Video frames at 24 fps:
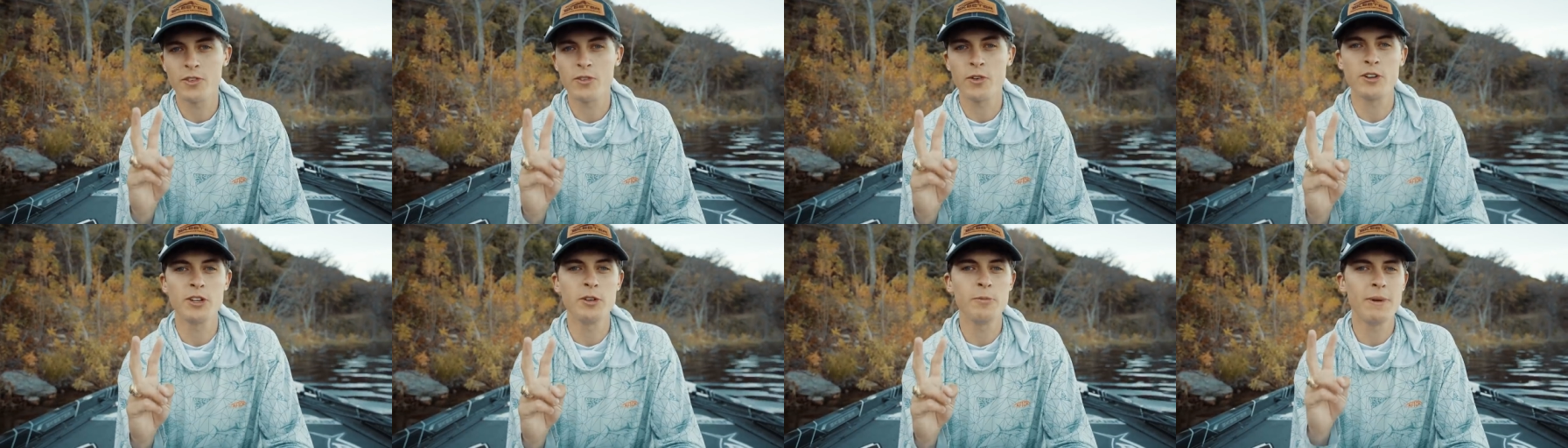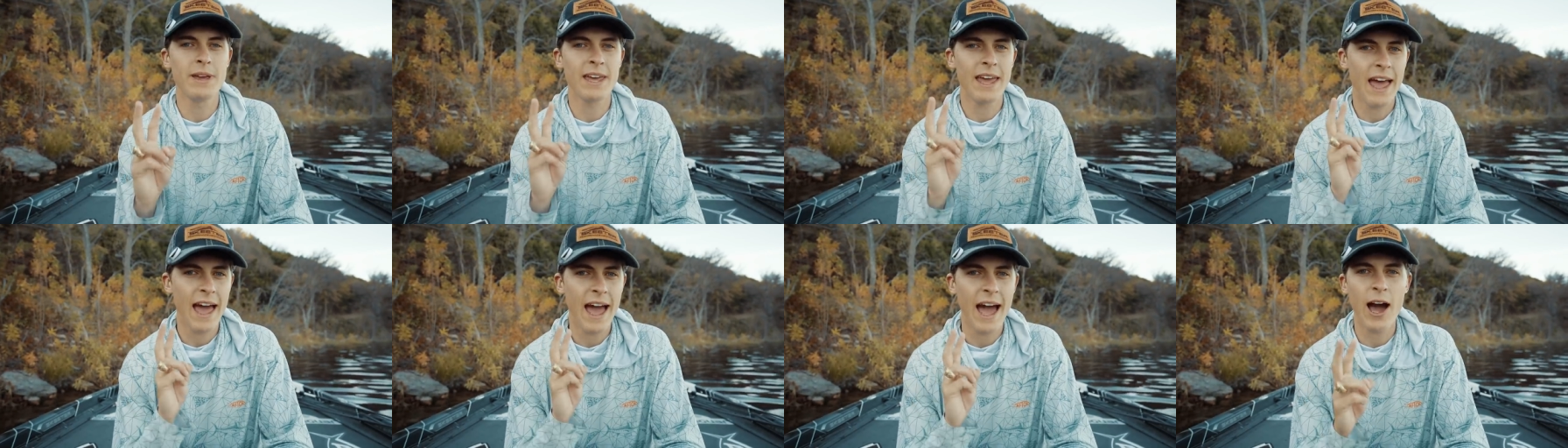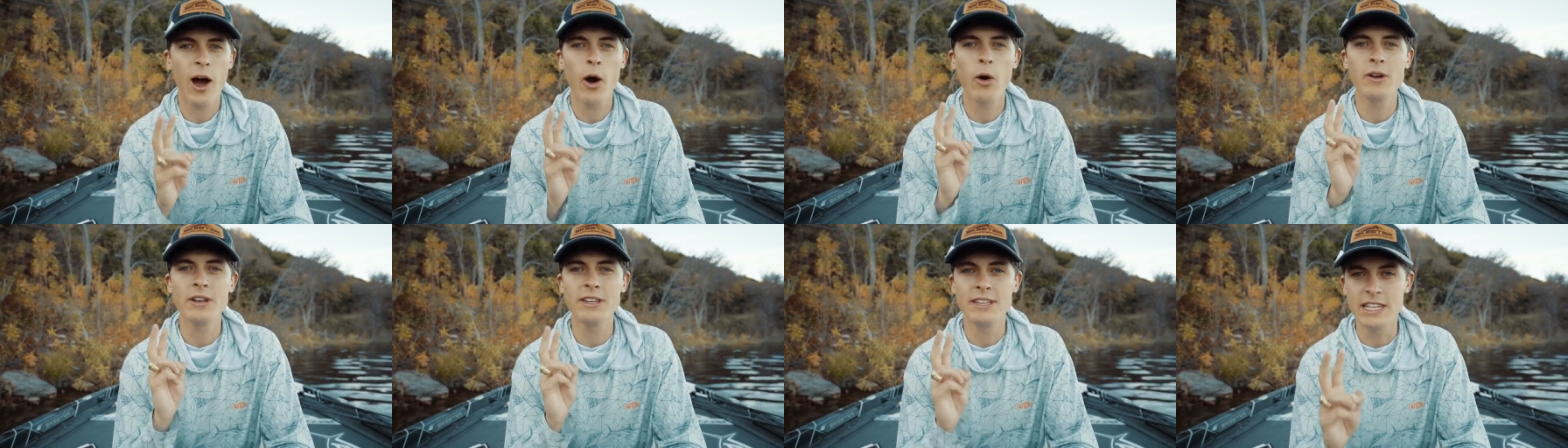going to be
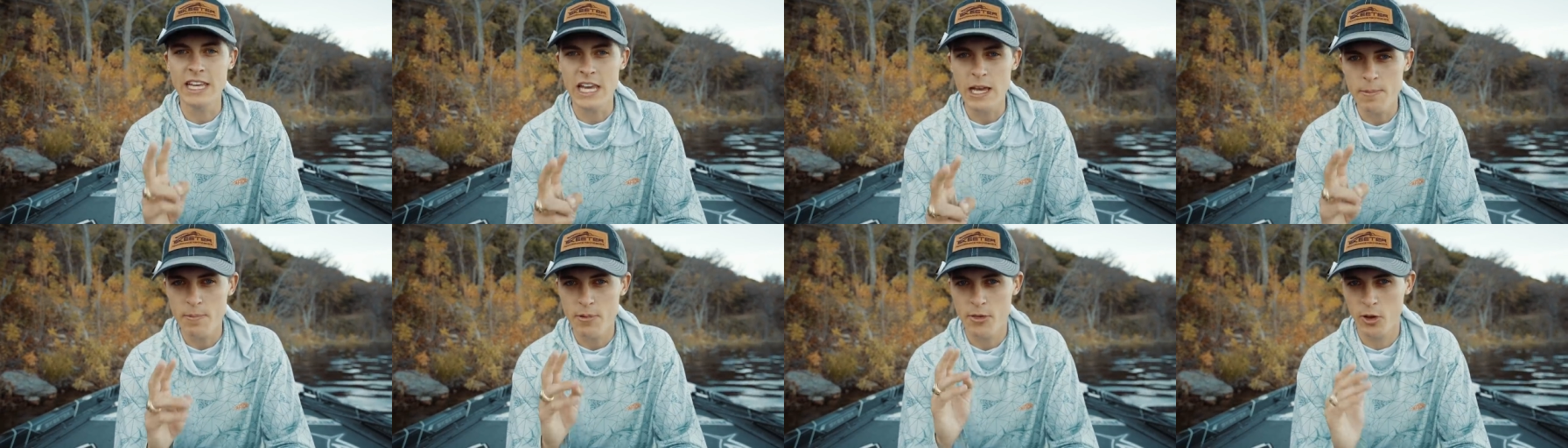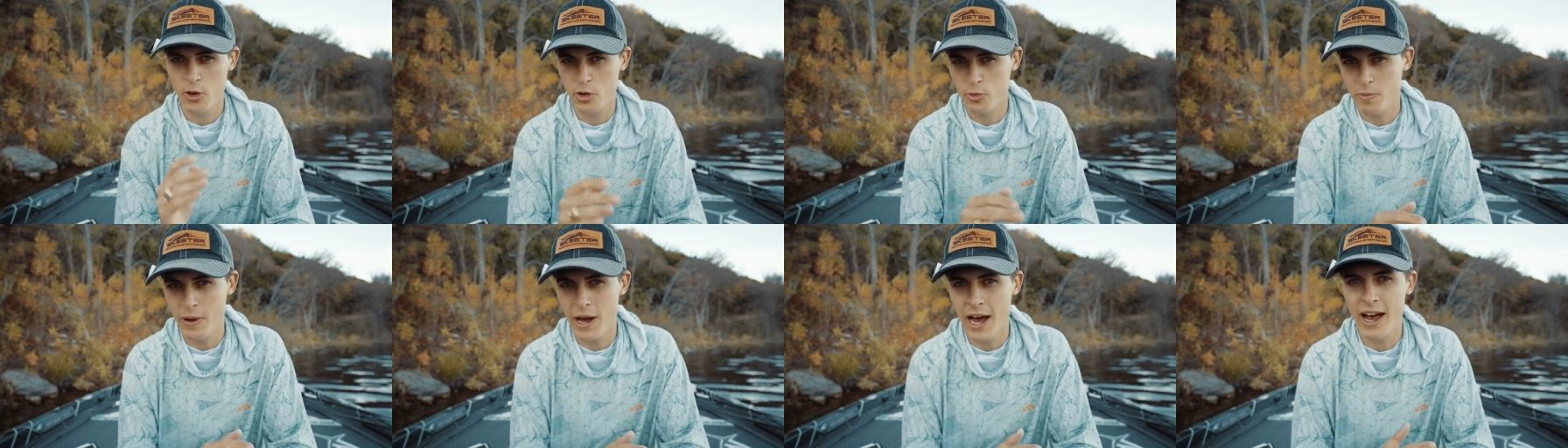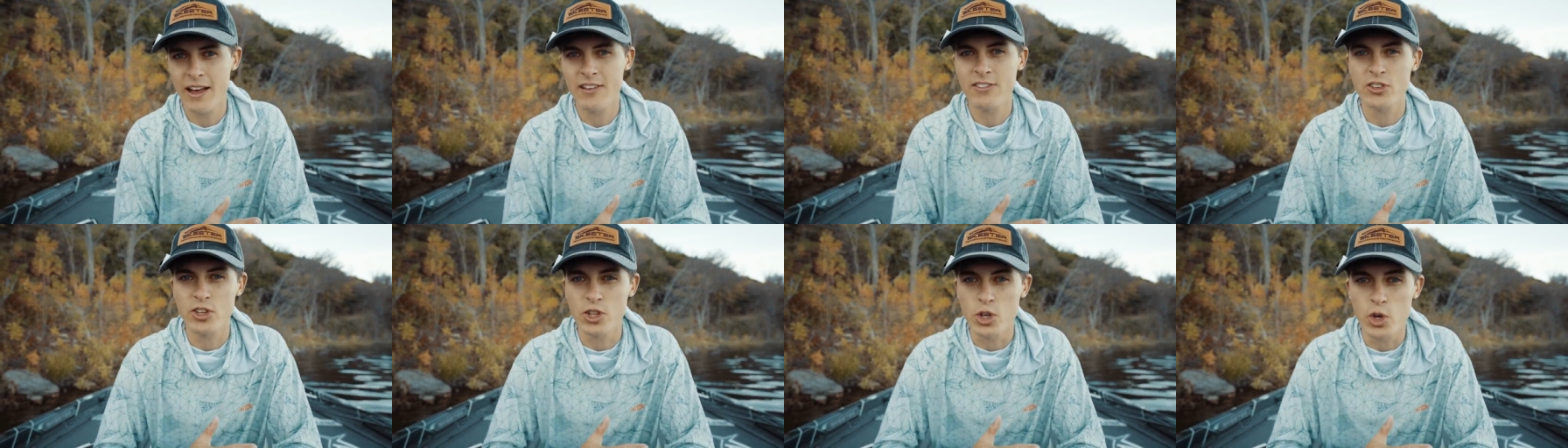how deep those
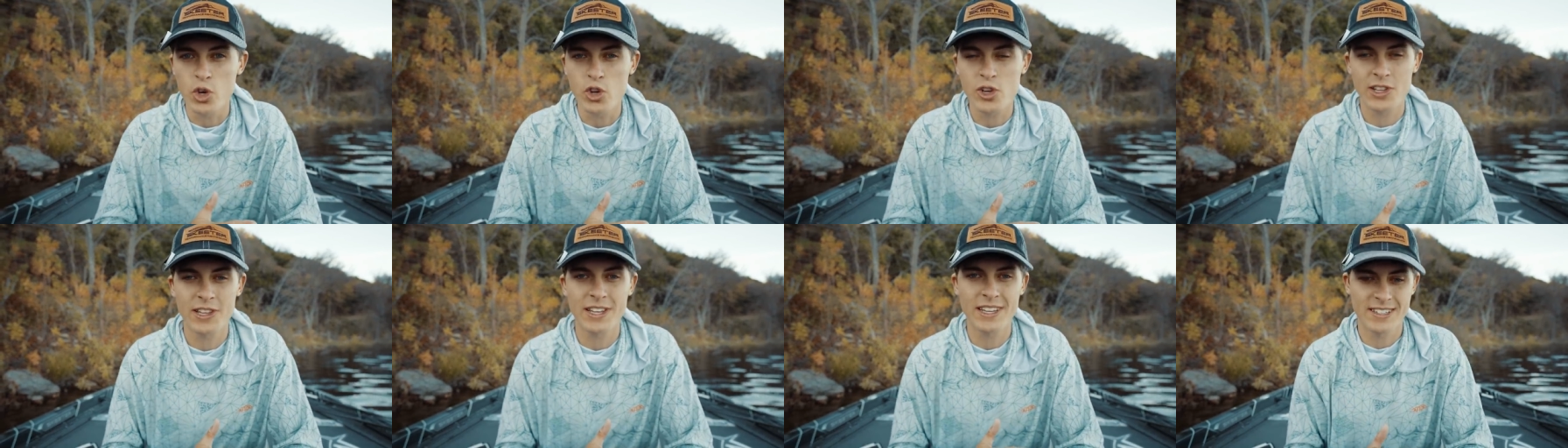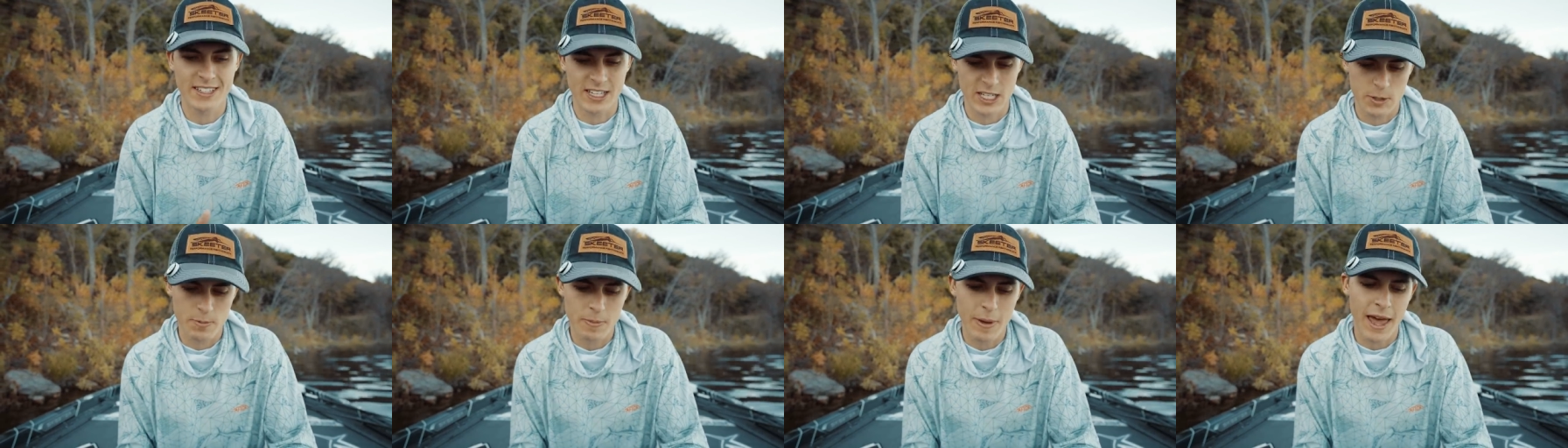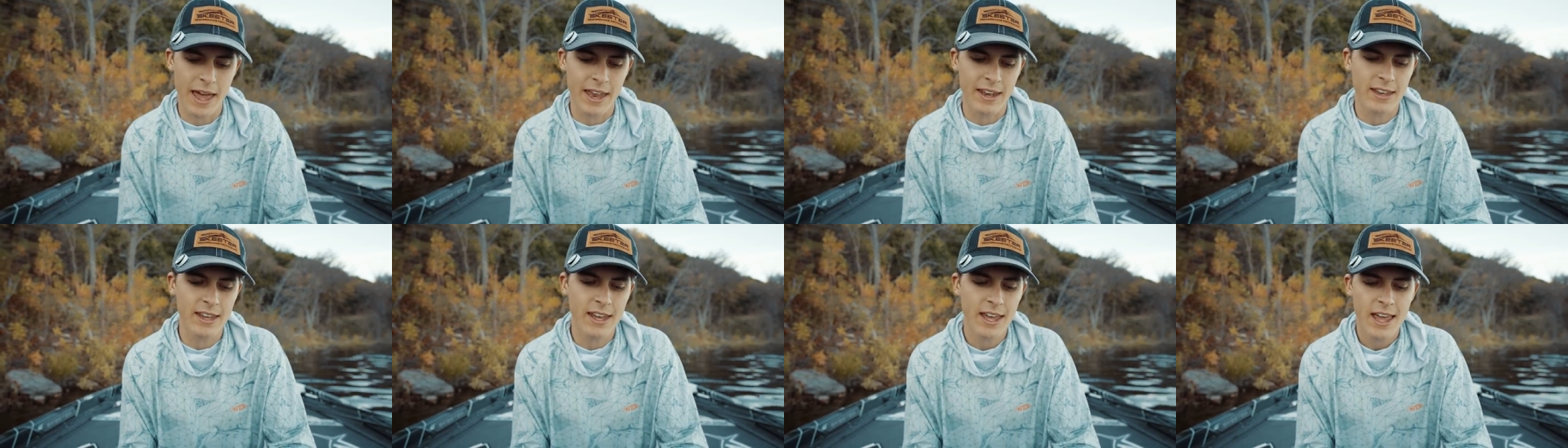bass usually
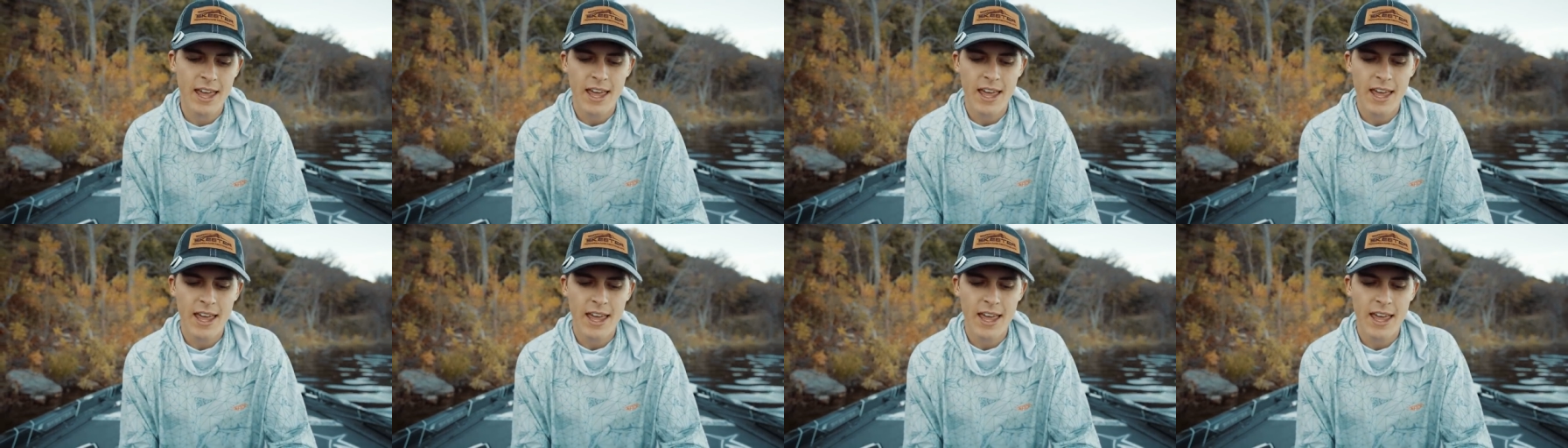suspend.